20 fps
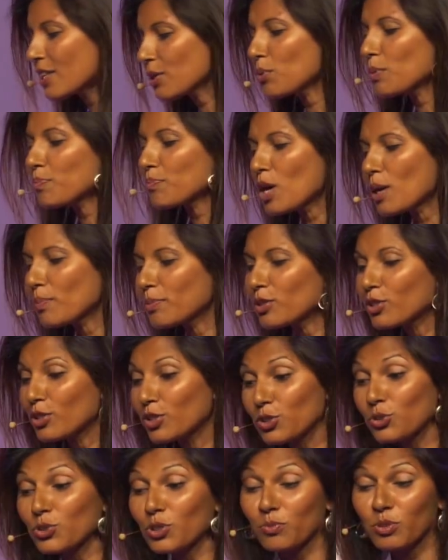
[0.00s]
Then we're probably going
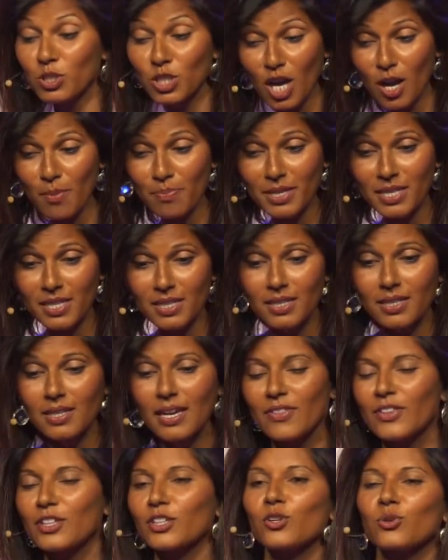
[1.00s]
to do some shopping
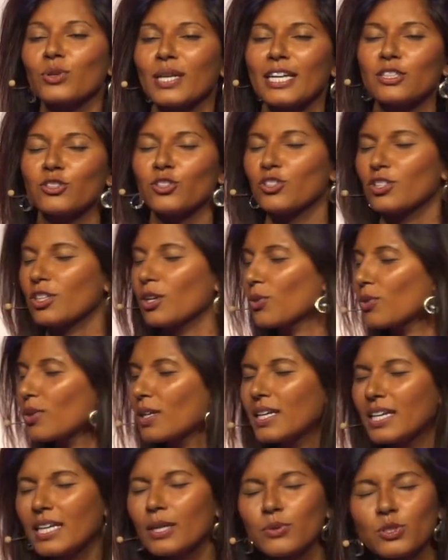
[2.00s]
and then go catch a show.
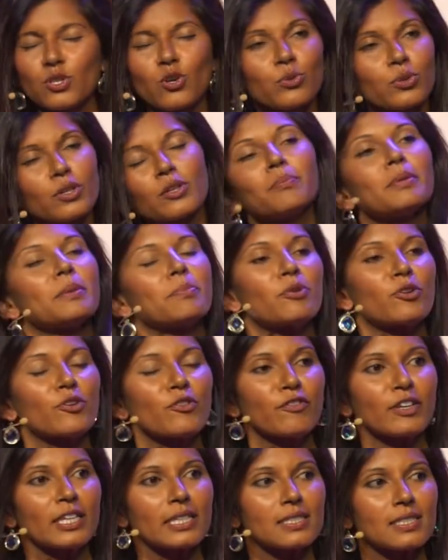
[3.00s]
It was all going to be
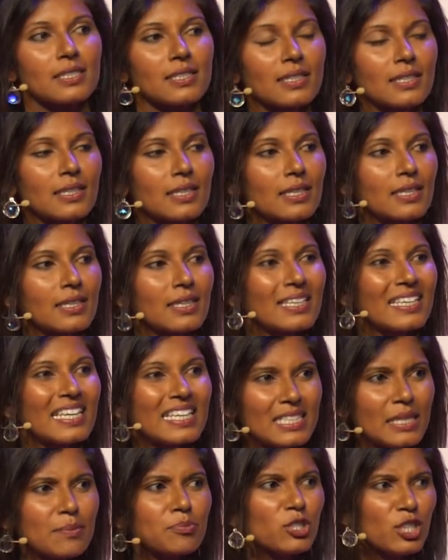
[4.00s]
perfect.
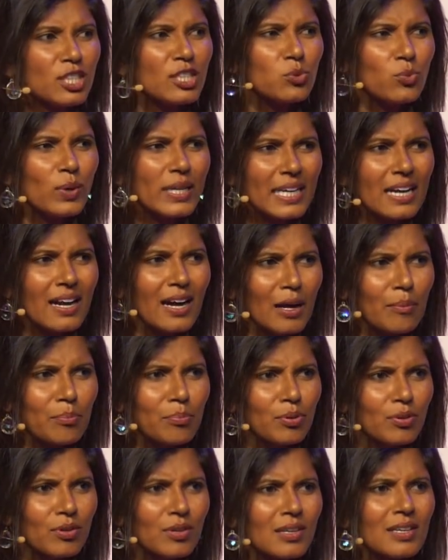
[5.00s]
Except she didn't wake
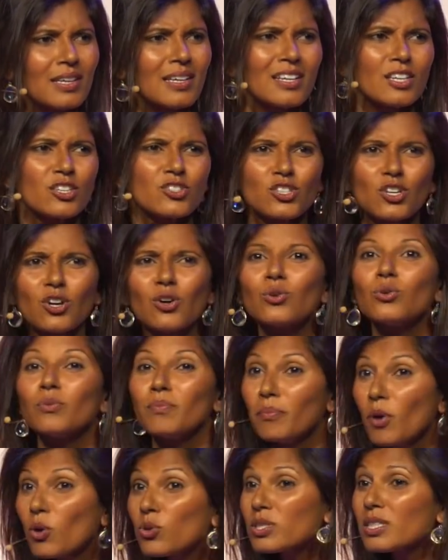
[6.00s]
up. So,
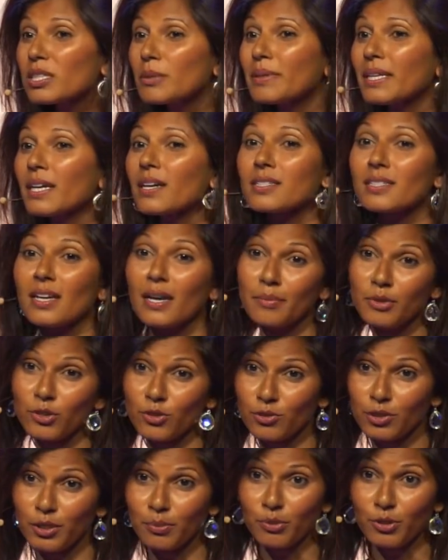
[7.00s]
mostly because I'm an
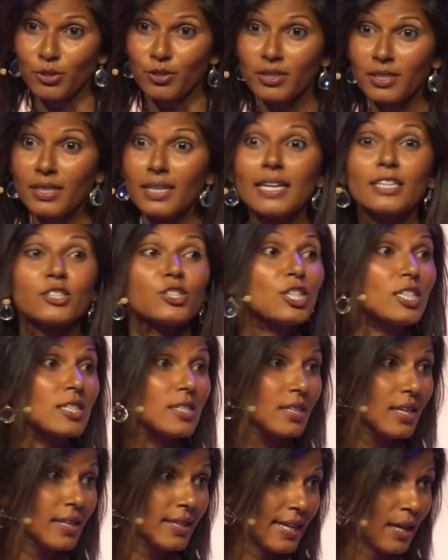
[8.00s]
early bird and she's
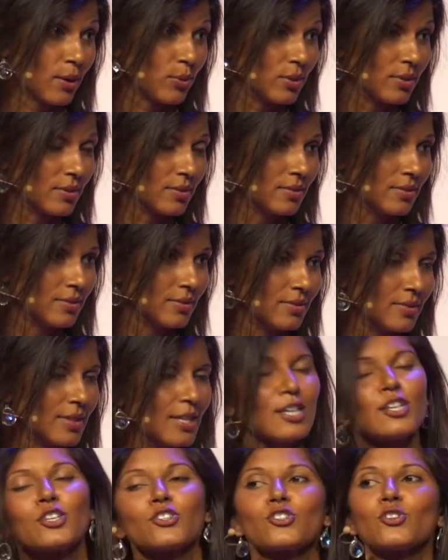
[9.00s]
a night owl.
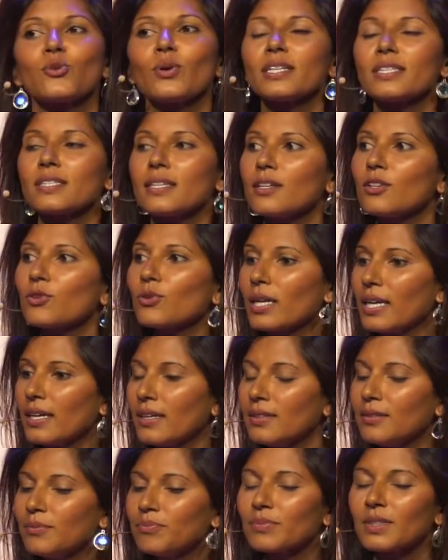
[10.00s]
So I said,
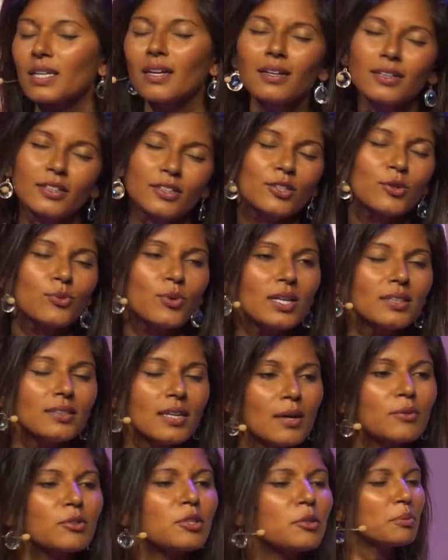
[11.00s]
okay, you know what?
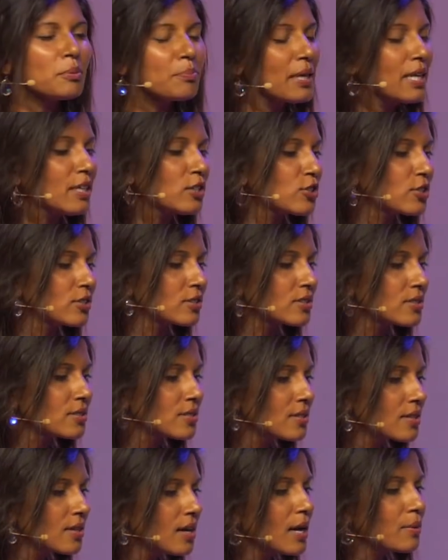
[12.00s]
I'm be patient.
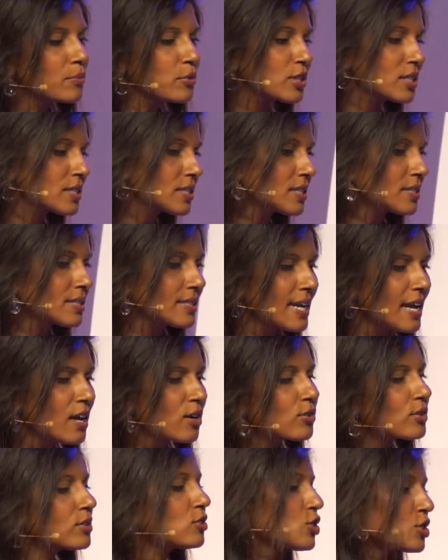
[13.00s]
I'm going to sit
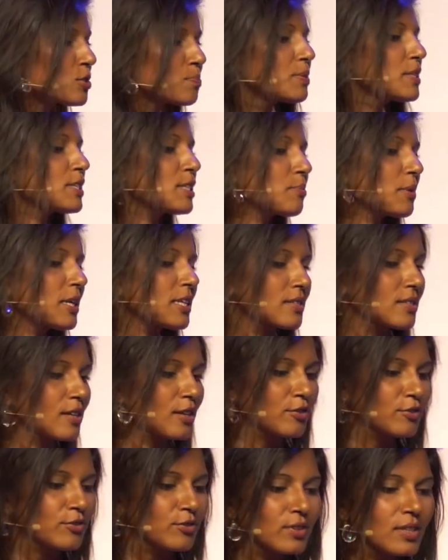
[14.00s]
down and just busy
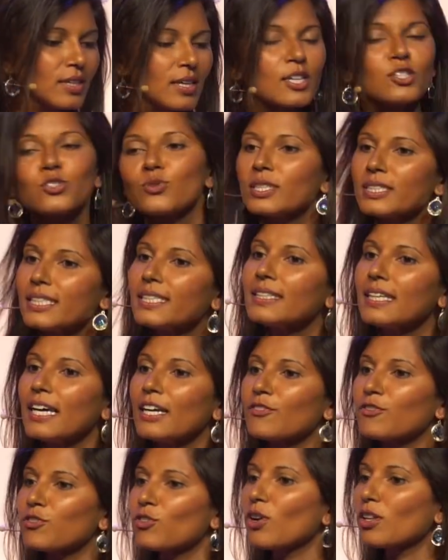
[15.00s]
myself. So I did
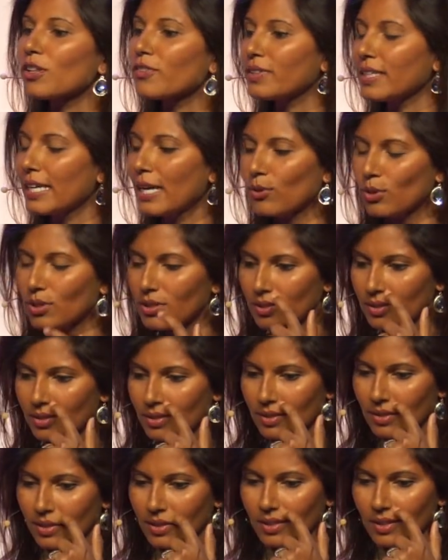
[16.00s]
that for all of an hour.
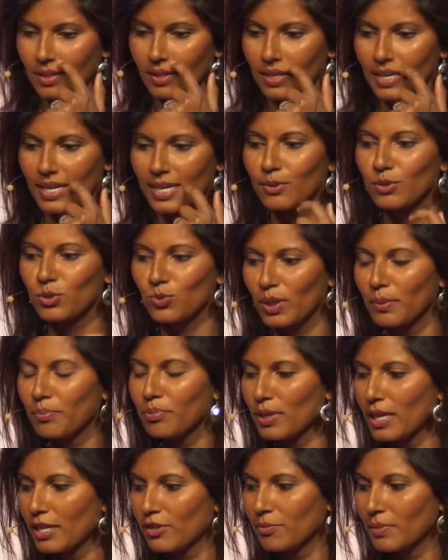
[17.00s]
And I was quite
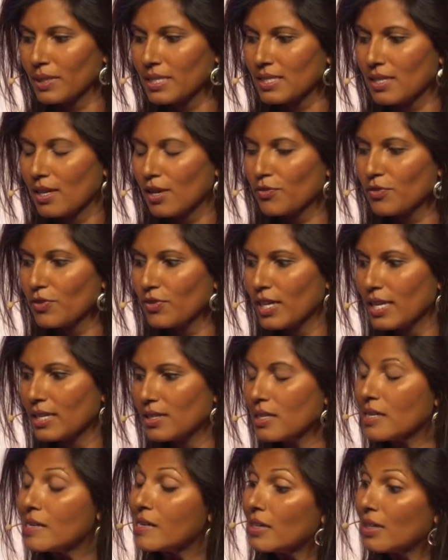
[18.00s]
proud of myself. And
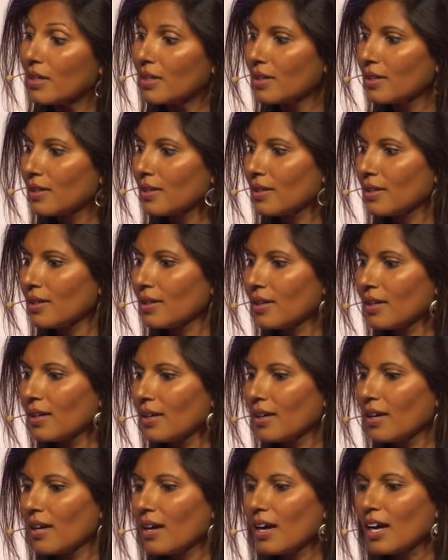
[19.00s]
then
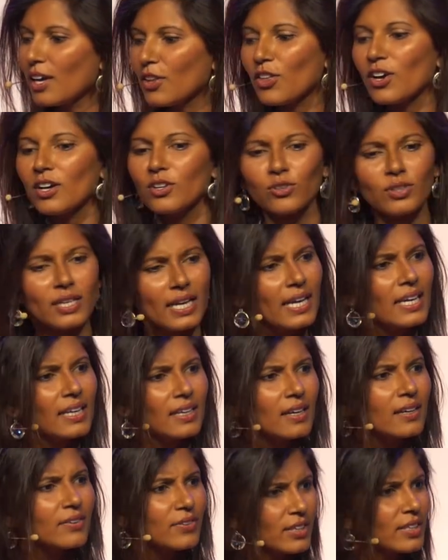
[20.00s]
I thought, okay,
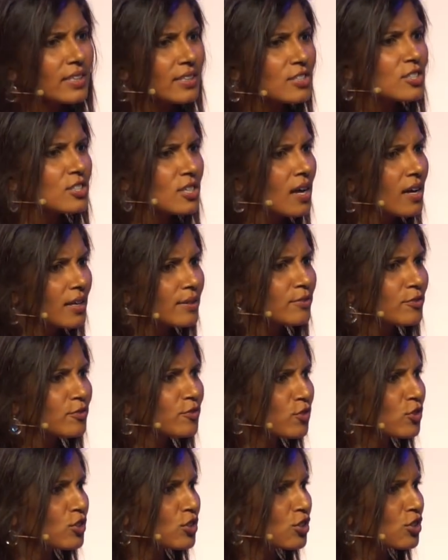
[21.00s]
I think it's time
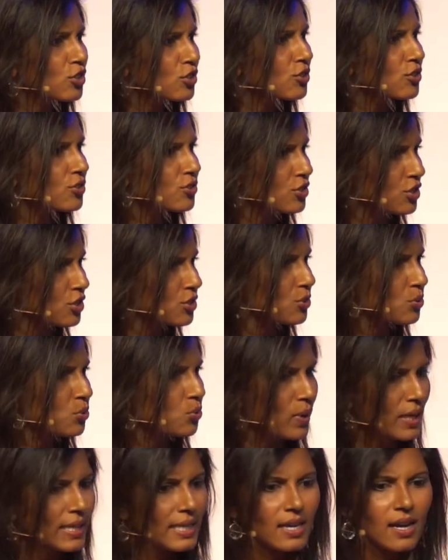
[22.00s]
for her to
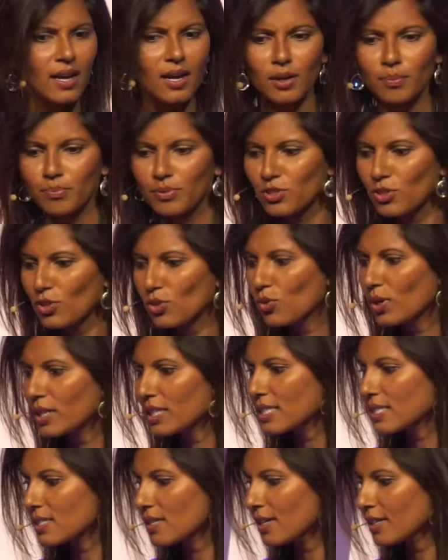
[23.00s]
wake up. So I
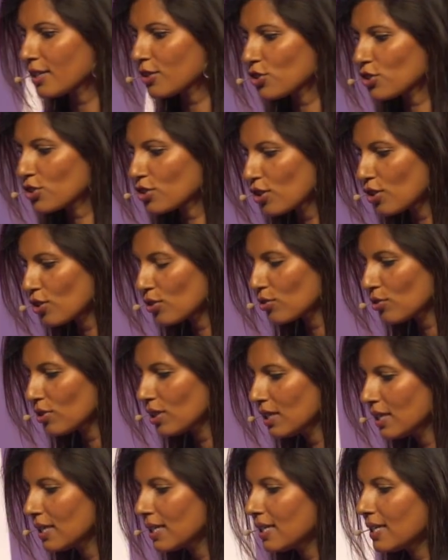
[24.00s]
decided to go
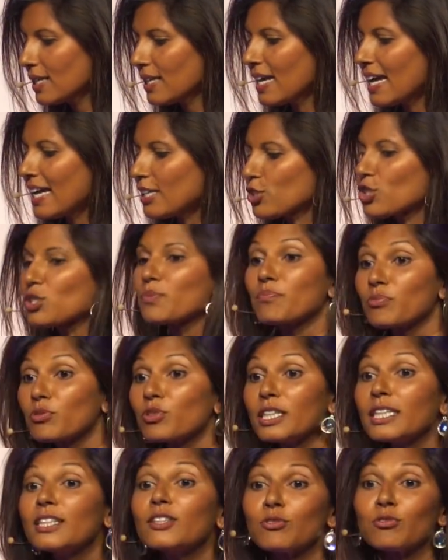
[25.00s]
and just
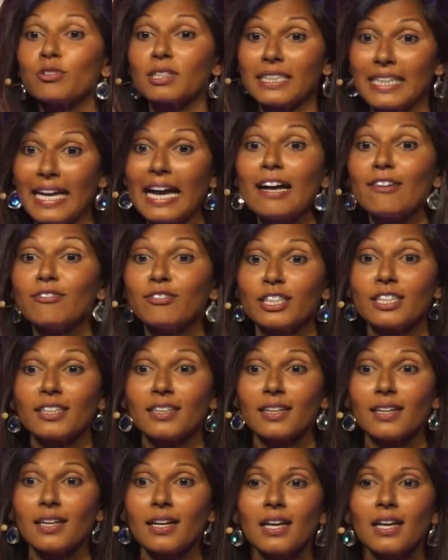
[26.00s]
breathe really heavy.